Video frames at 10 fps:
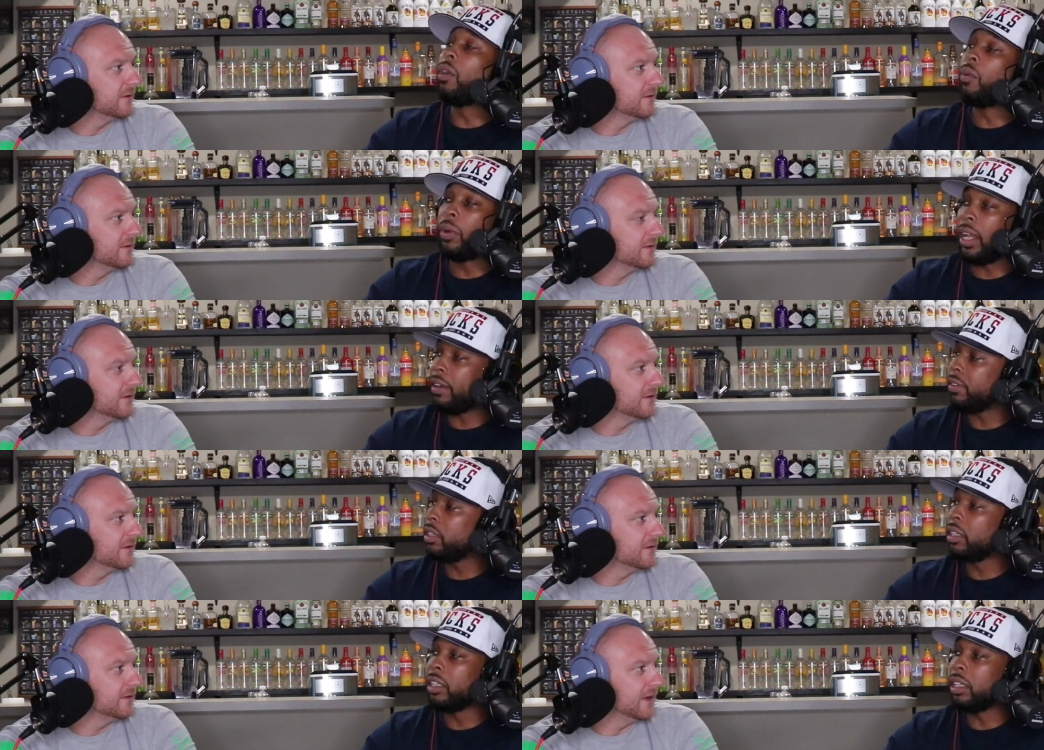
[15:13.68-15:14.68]
Speaker 1: will never.
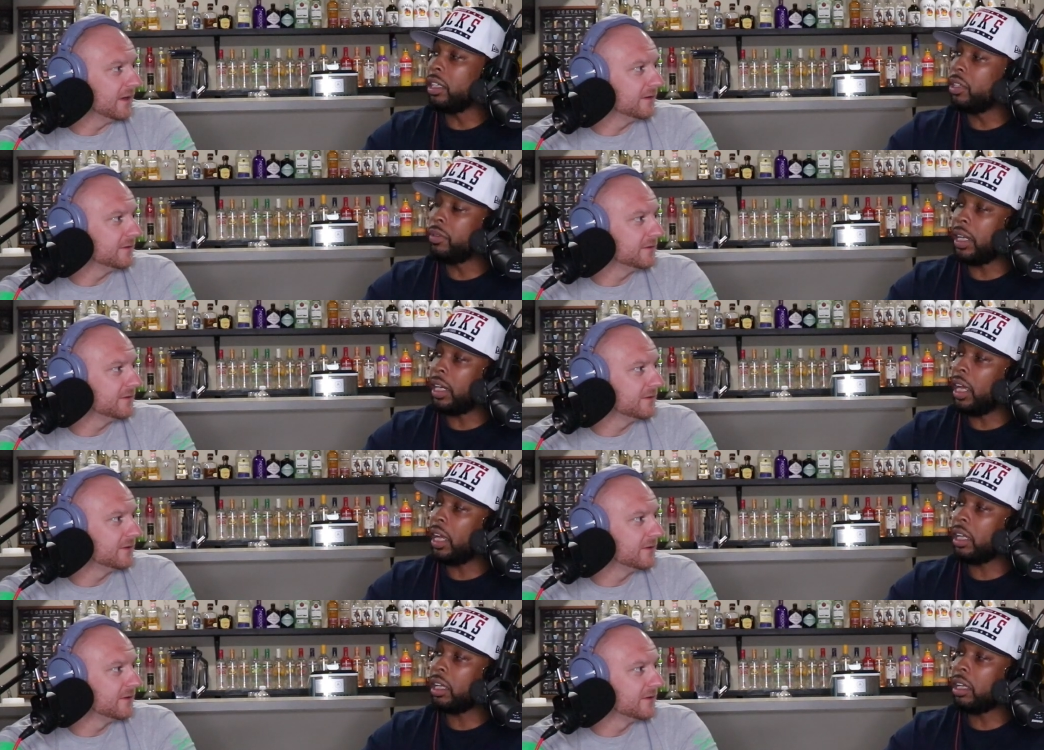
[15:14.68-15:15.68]
Yeah. Do none of
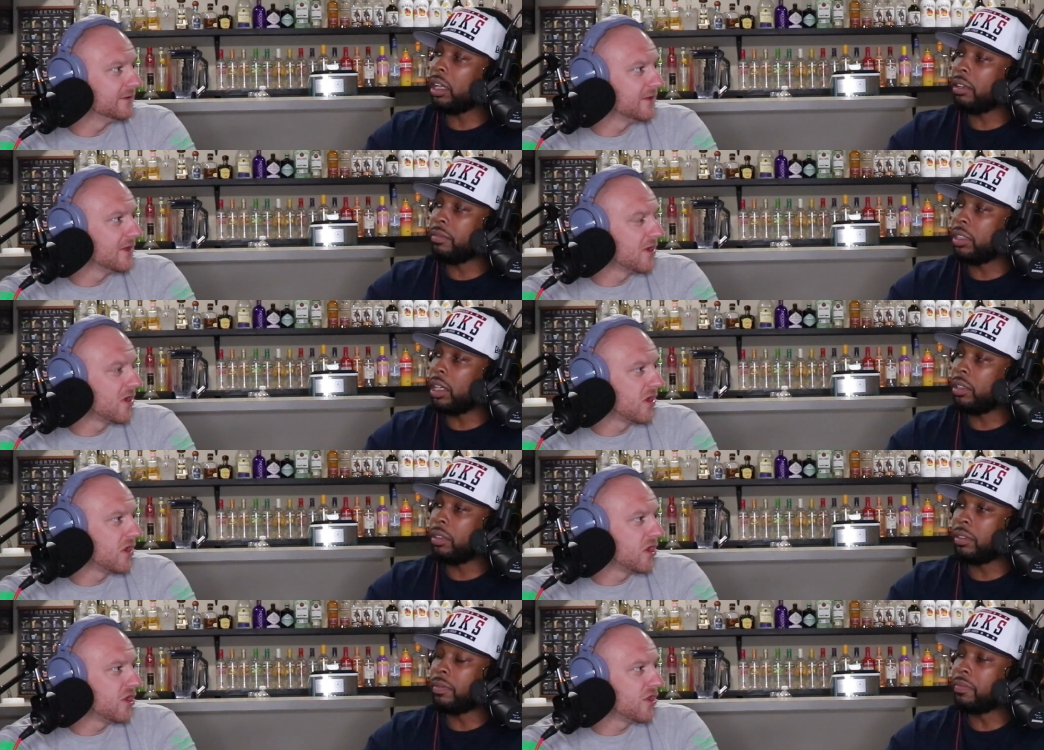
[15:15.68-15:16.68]
that. You know.
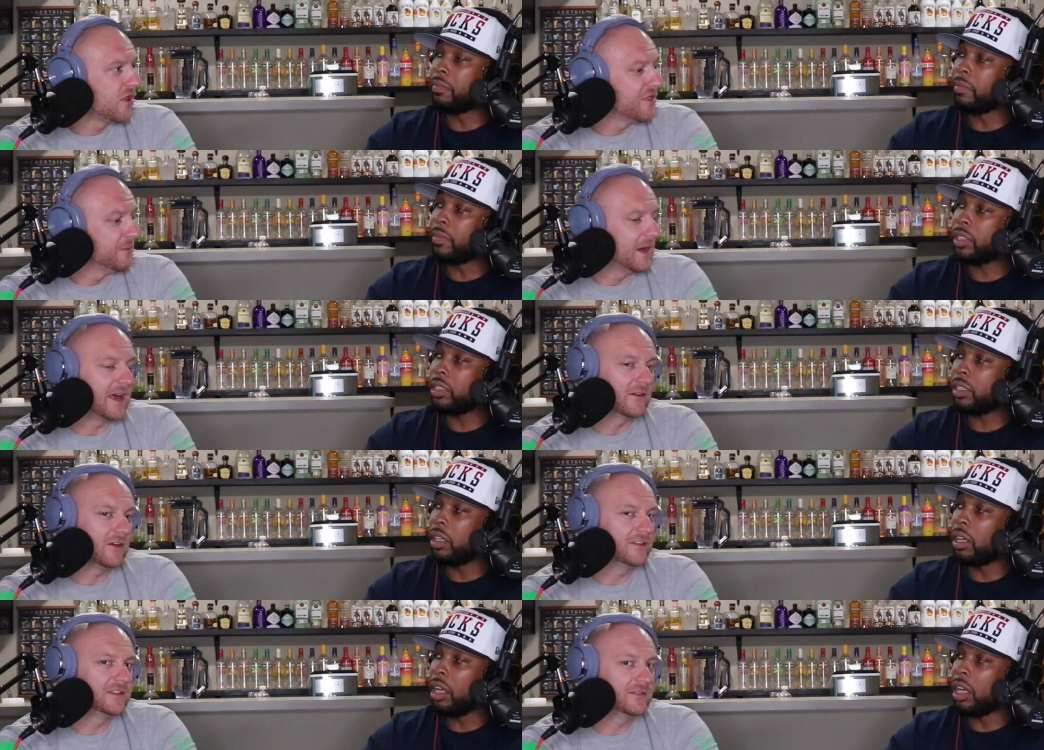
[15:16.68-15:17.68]
Speaker 2: The model.
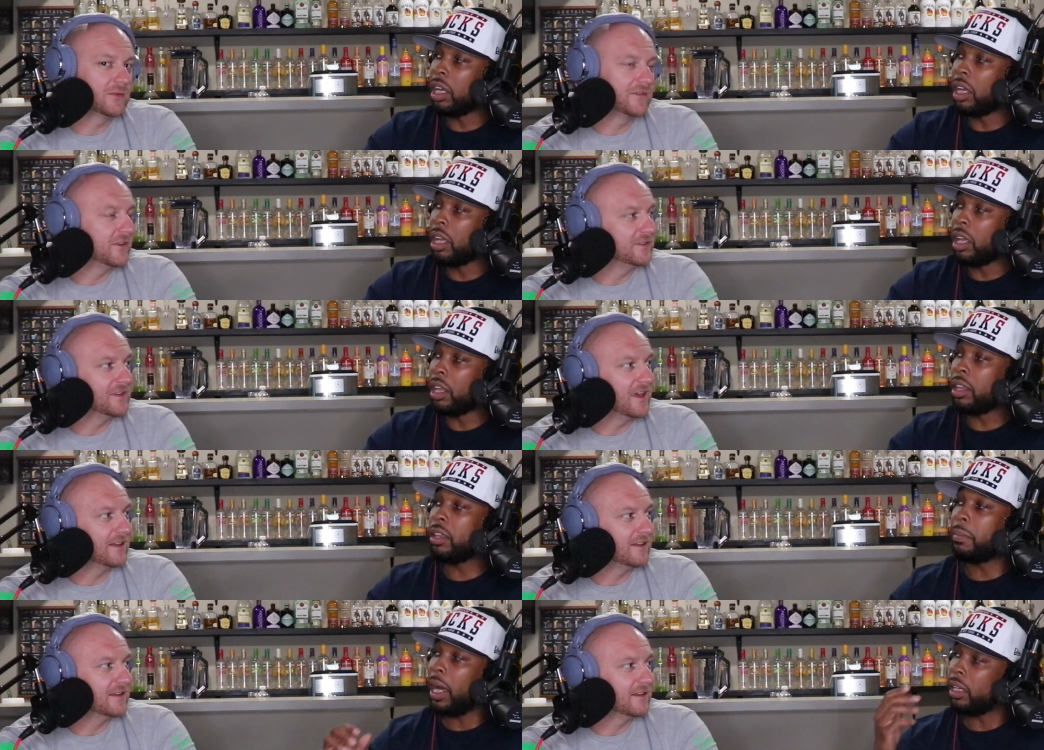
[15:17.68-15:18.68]
I'll just refer to that.
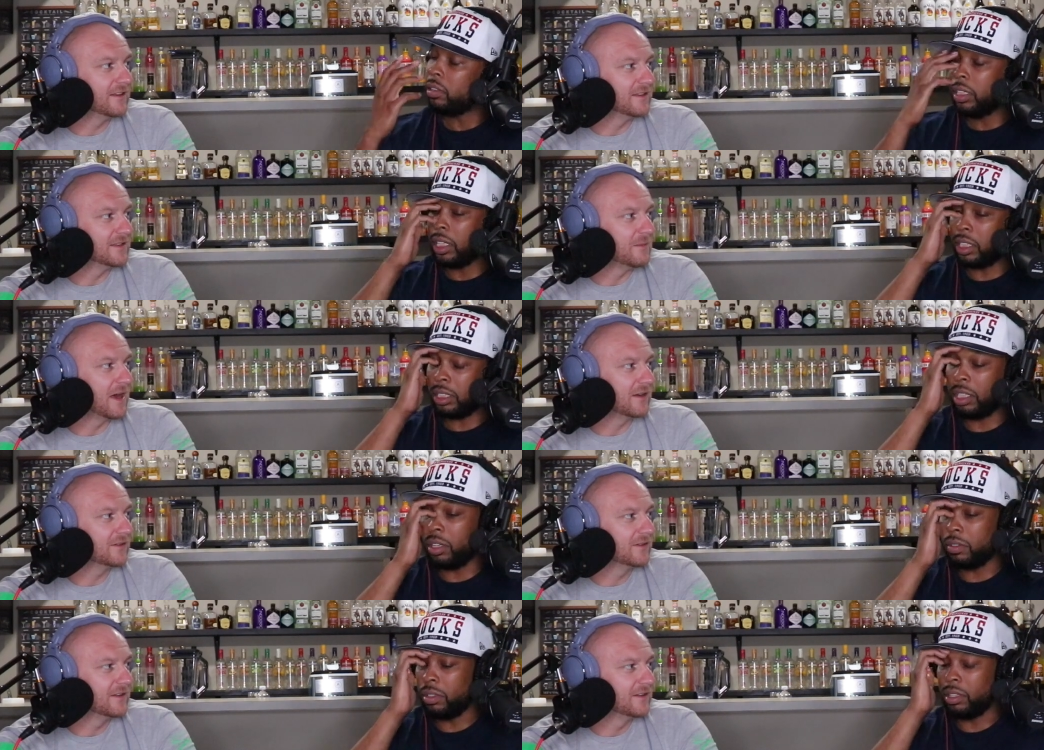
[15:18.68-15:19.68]
The model. Yeah. The model.
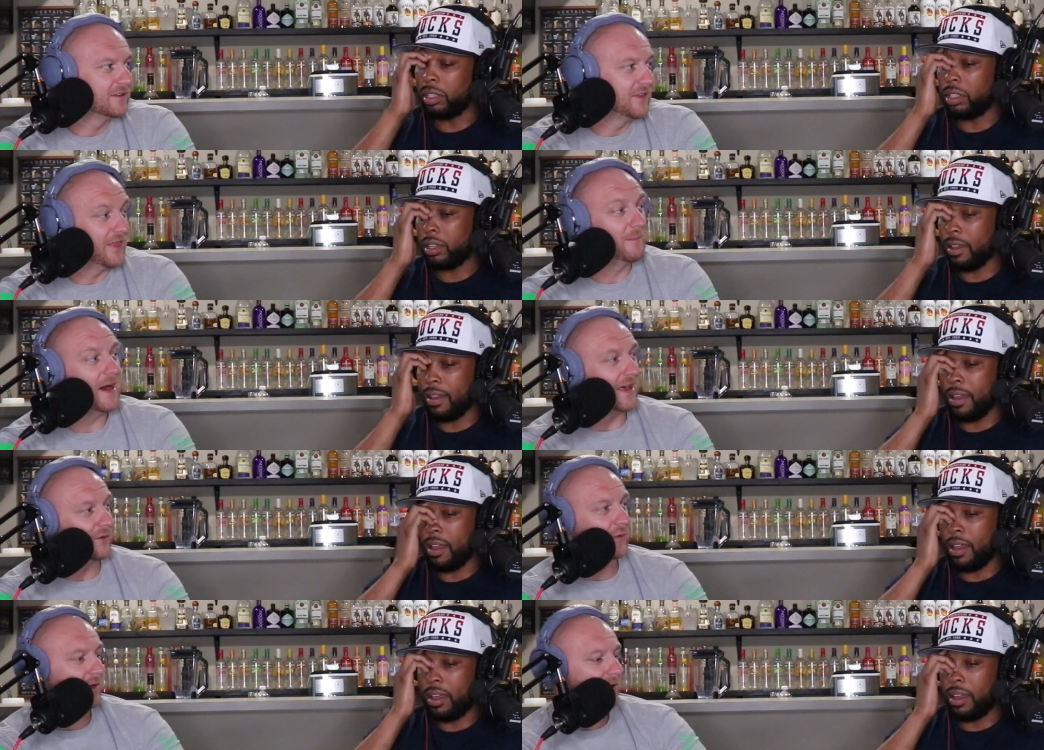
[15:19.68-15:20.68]
So the model
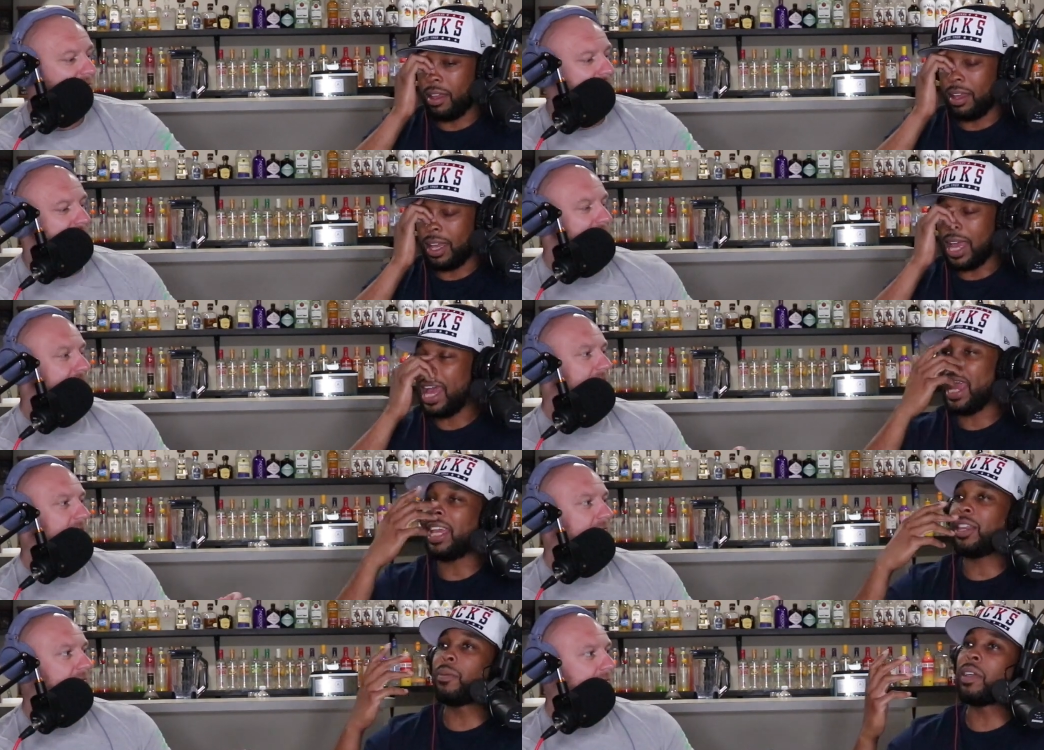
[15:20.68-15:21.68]
will.
Speaker 1: I
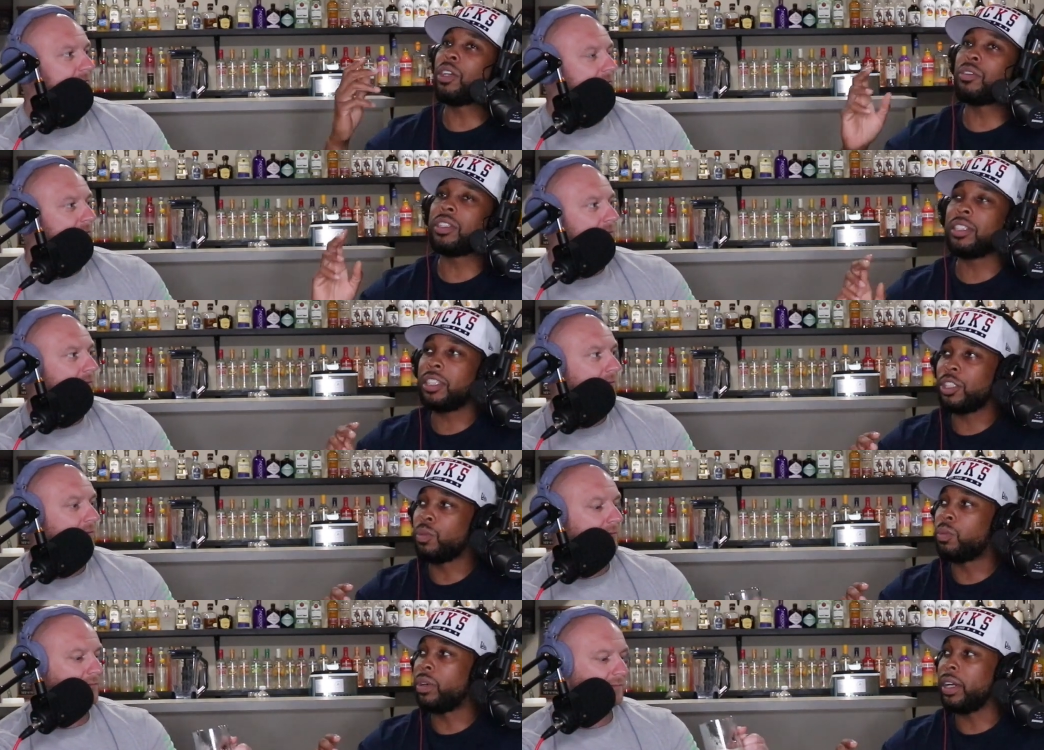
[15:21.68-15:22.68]
hate that we're using just
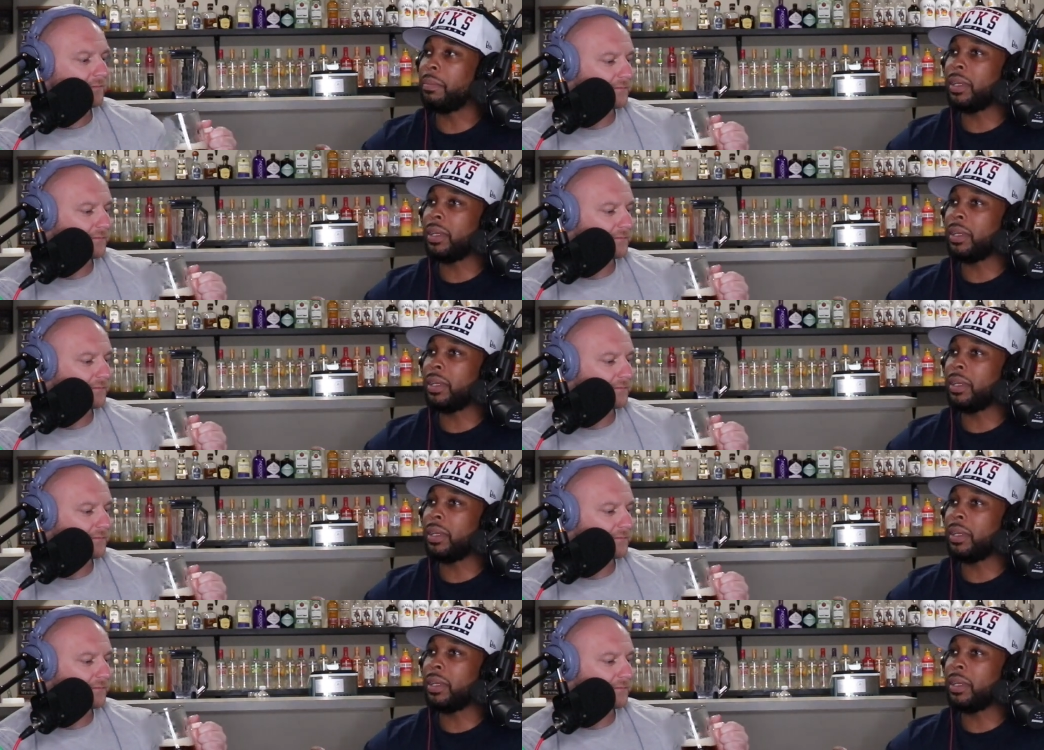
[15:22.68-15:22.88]
one